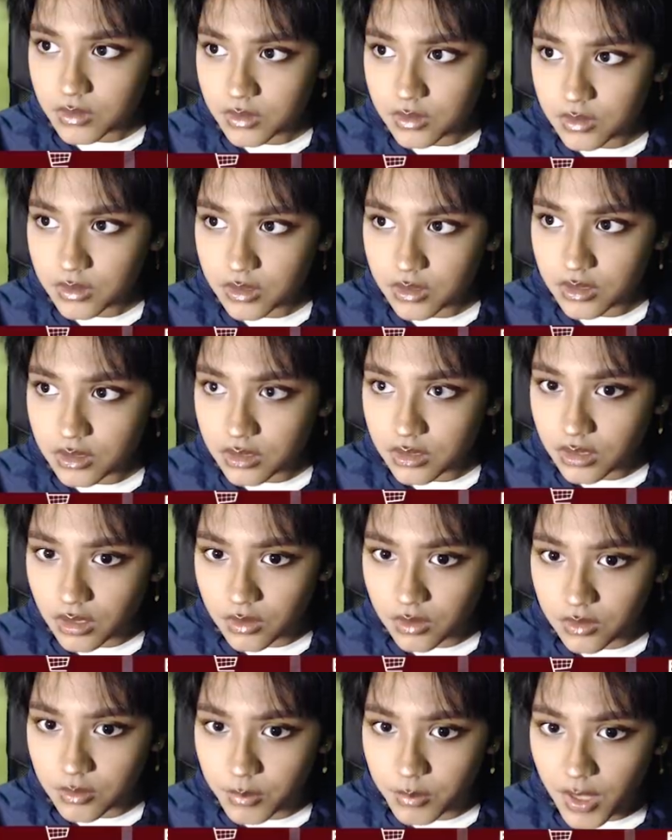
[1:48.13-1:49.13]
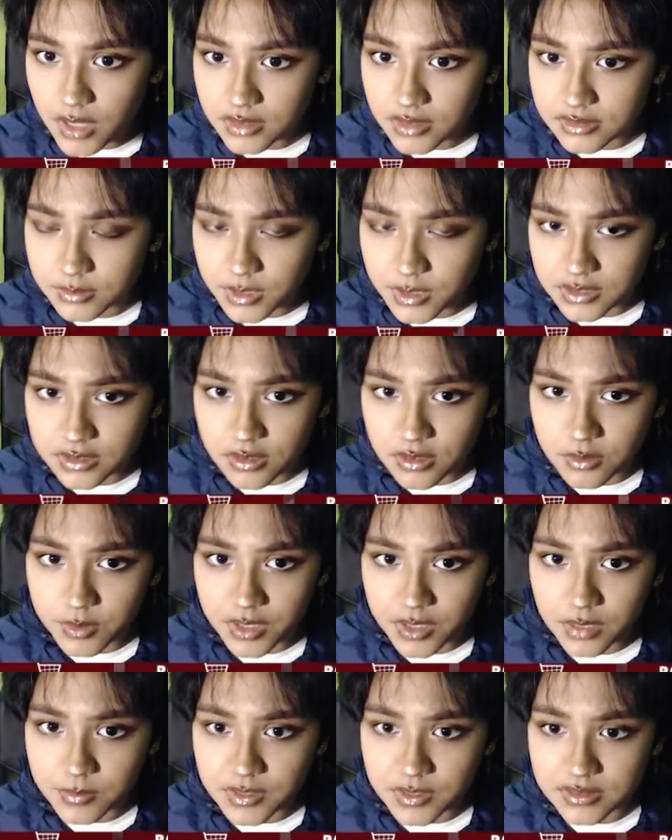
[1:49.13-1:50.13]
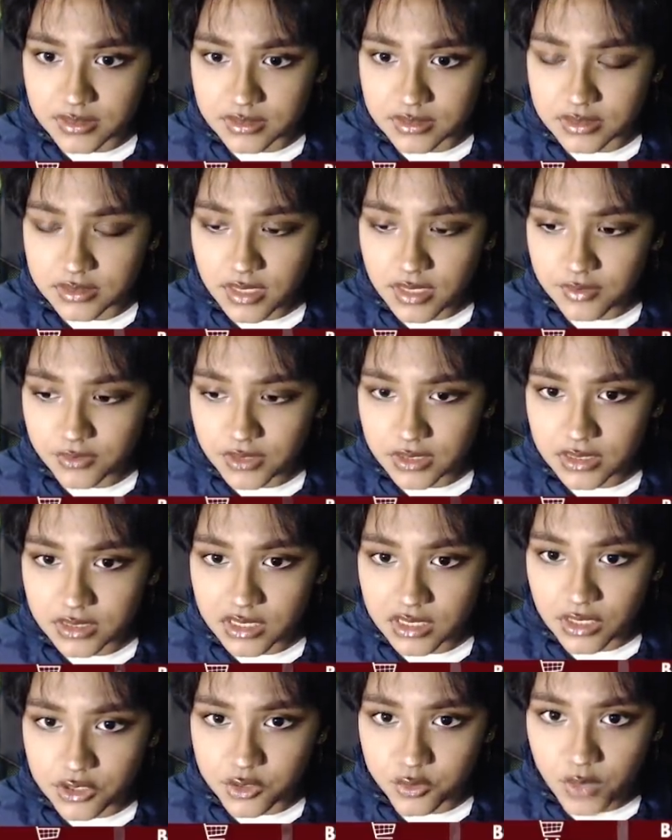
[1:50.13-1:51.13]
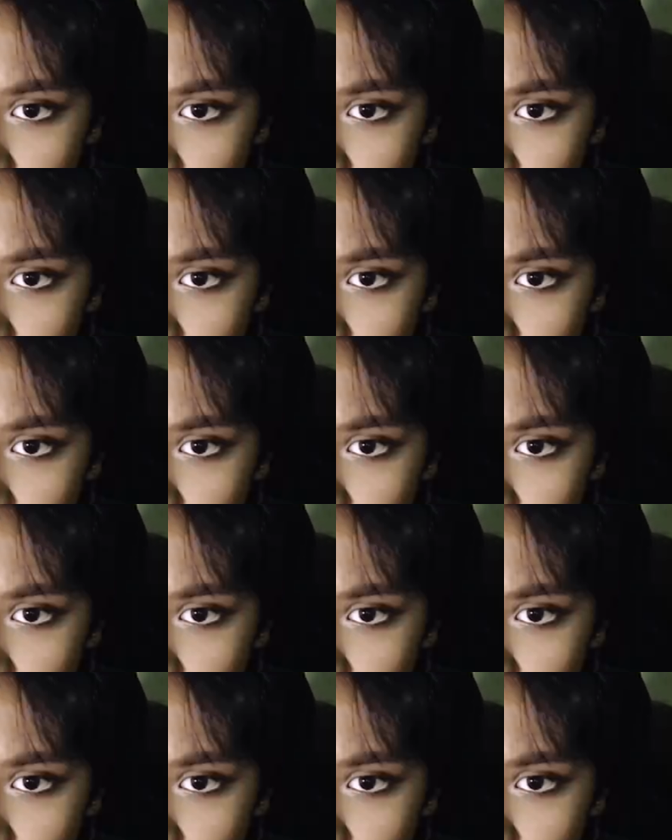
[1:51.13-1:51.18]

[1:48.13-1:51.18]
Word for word: No, no, no, no, no, no, no. The ball is about to open up. This is definitely a